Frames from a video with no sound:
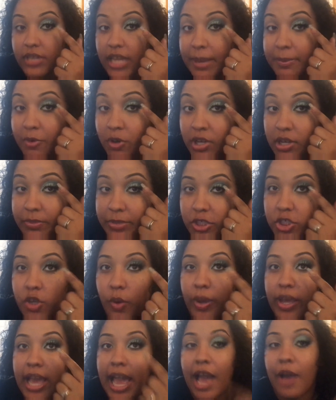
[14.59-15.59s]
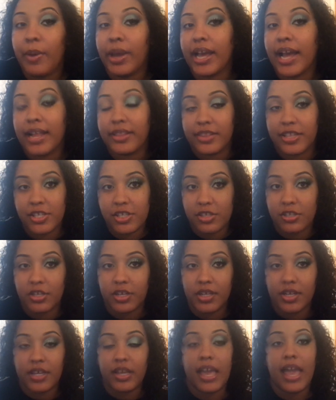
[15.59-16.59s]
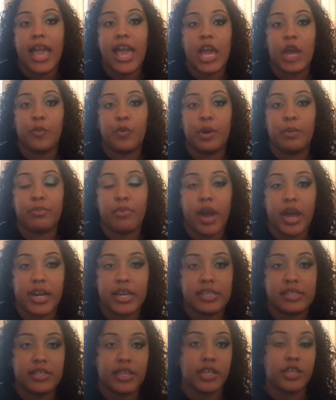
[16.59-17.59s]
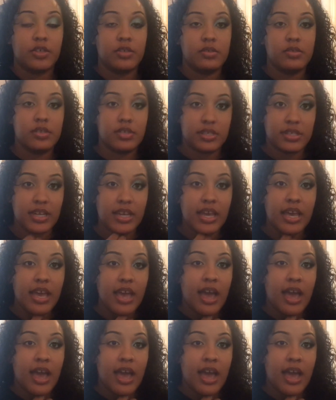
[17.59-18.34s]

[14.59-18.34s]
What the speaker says: am going to be showing how I got this look and what products I used.